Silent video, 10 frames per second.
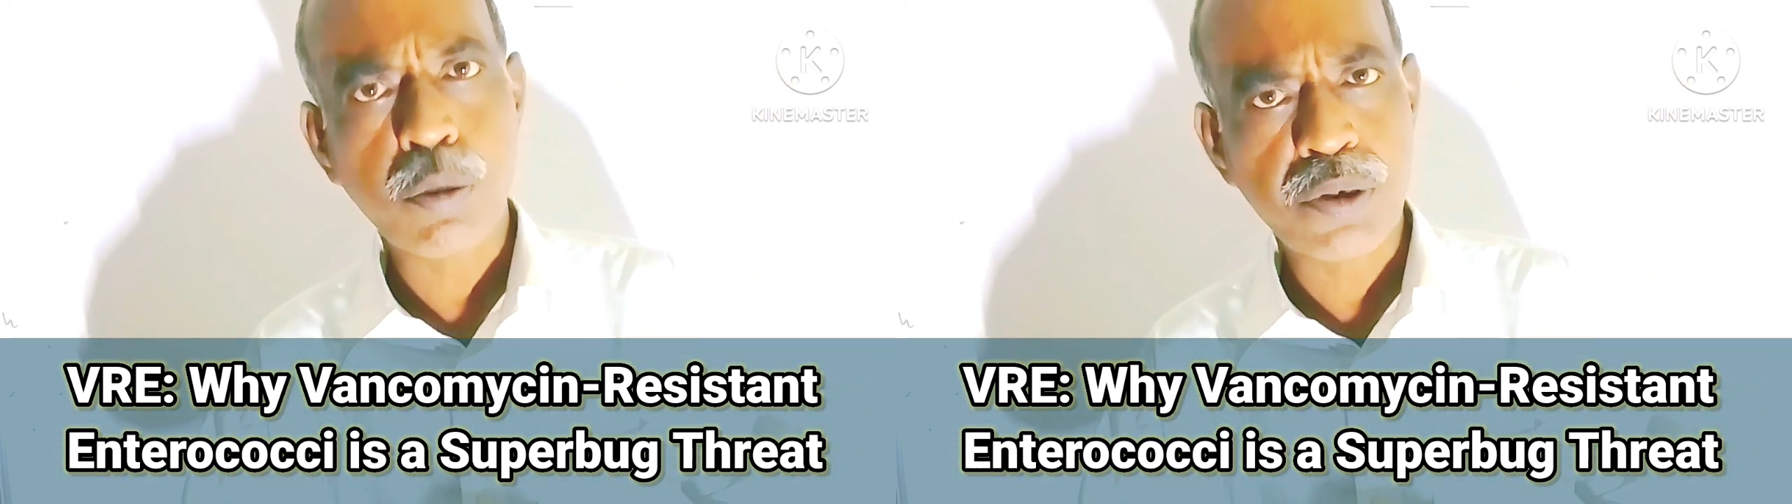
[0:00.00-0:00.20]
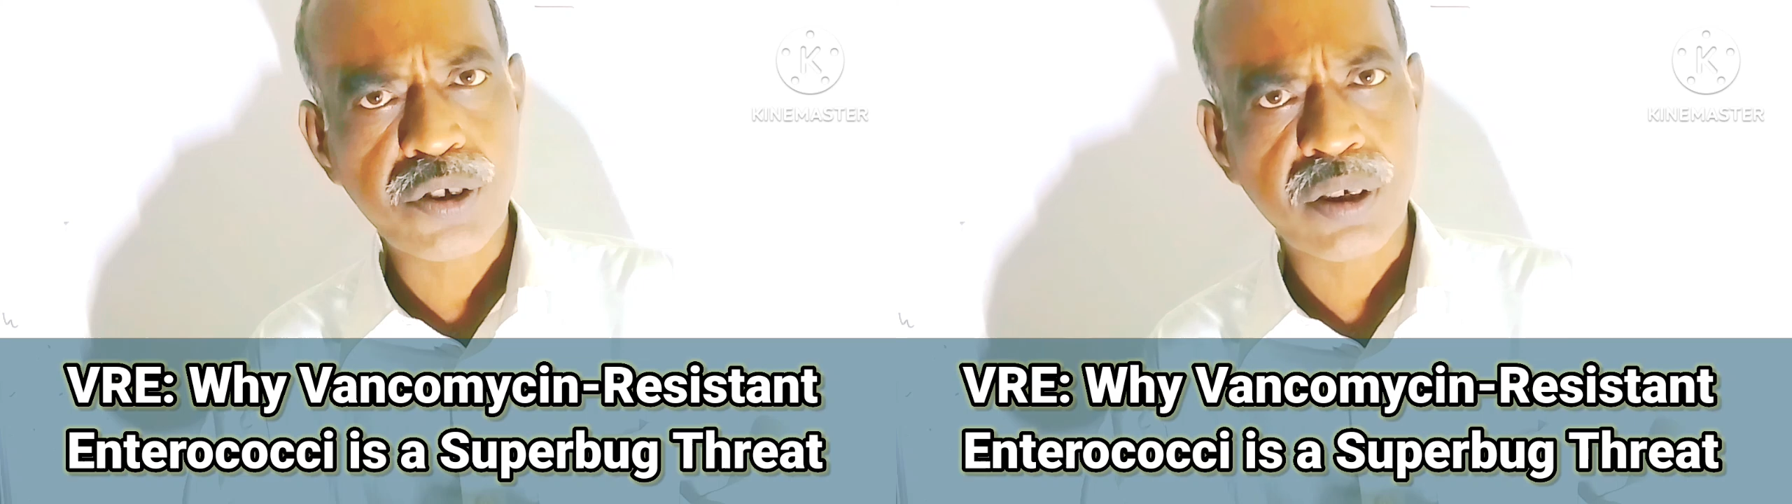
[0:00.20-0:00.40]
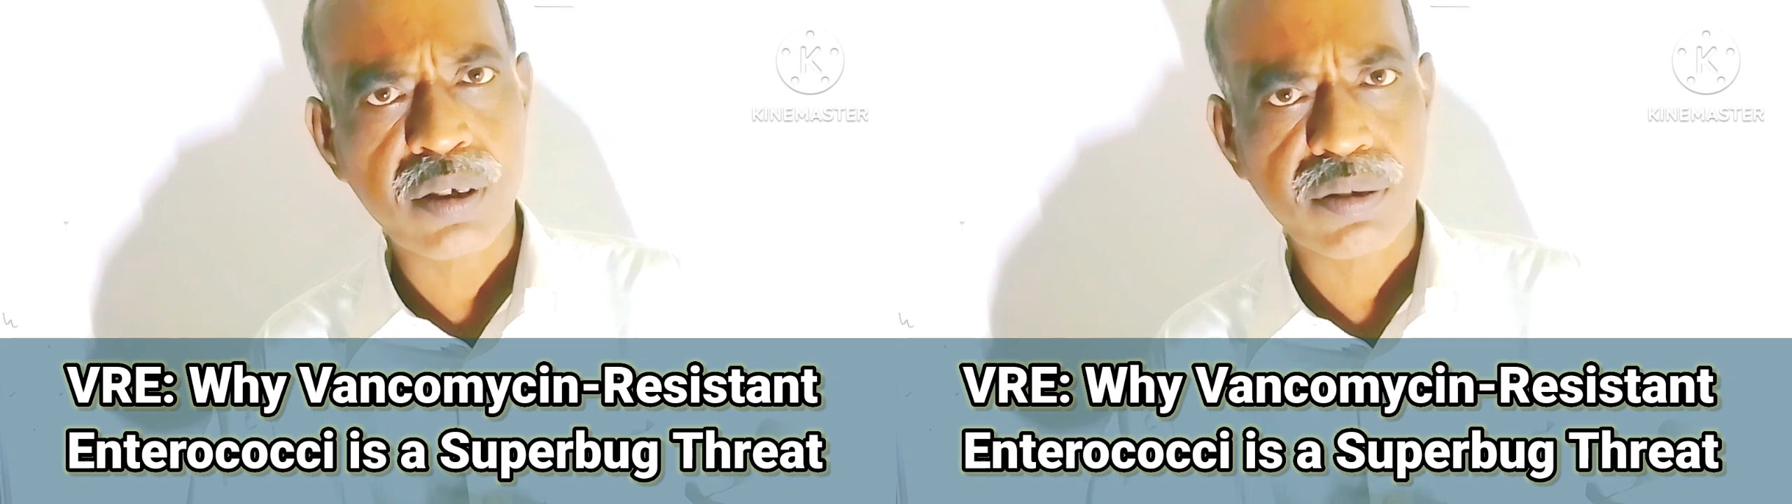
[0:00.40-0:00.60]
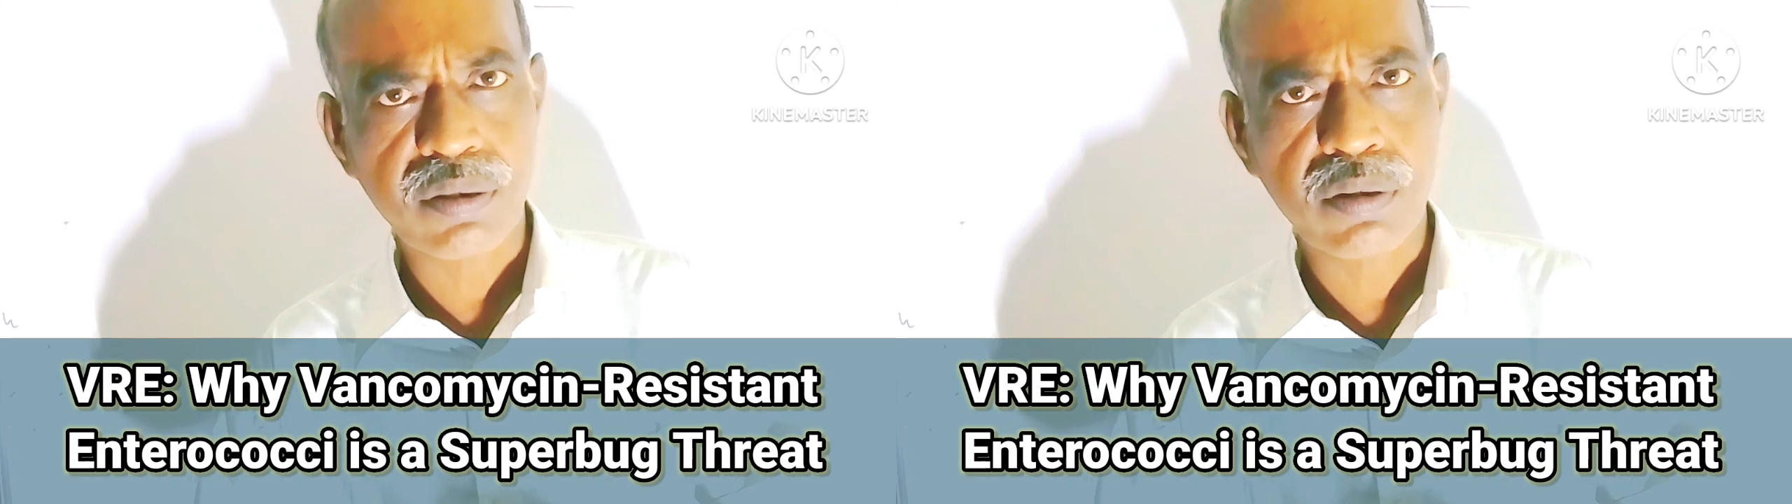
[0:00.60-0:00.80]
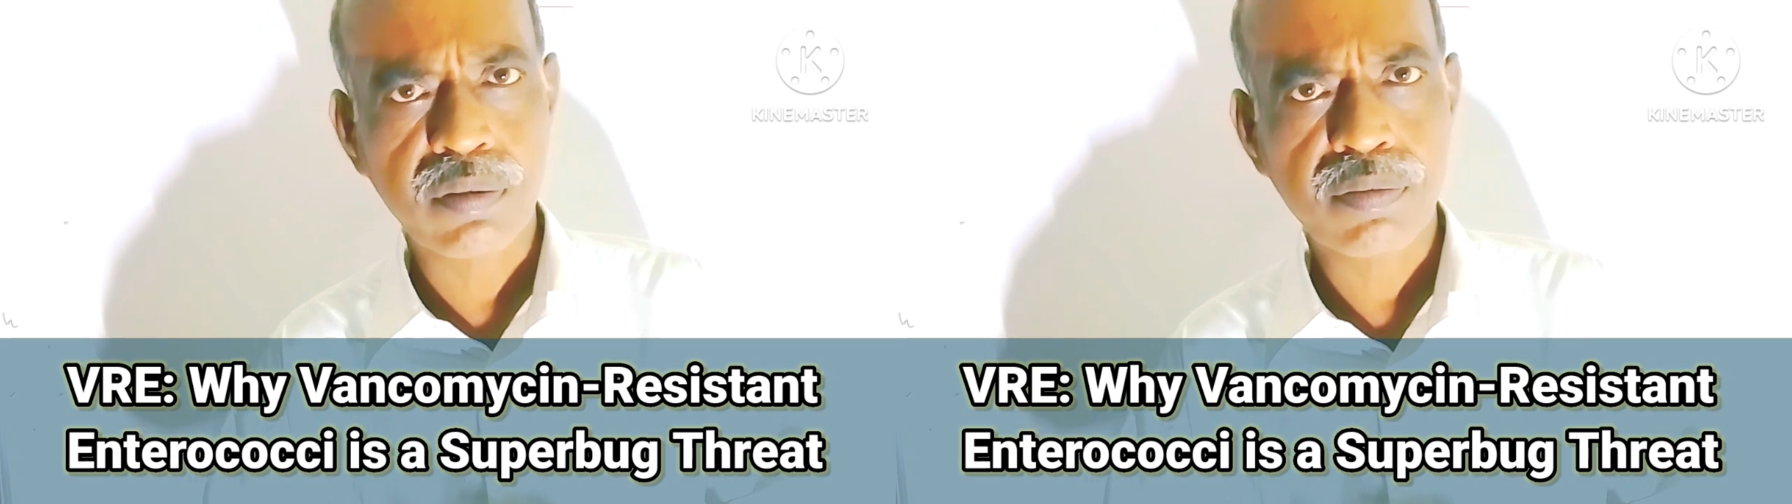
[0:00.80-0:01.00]

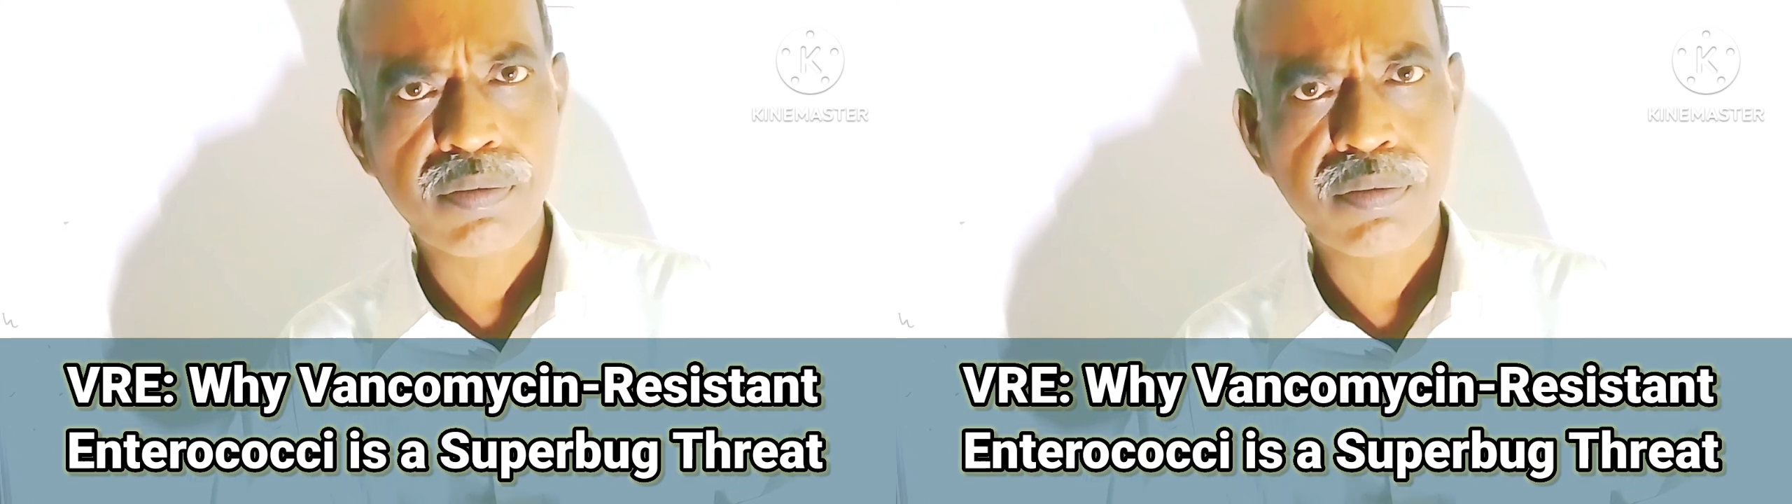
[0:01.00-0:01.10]
professionals,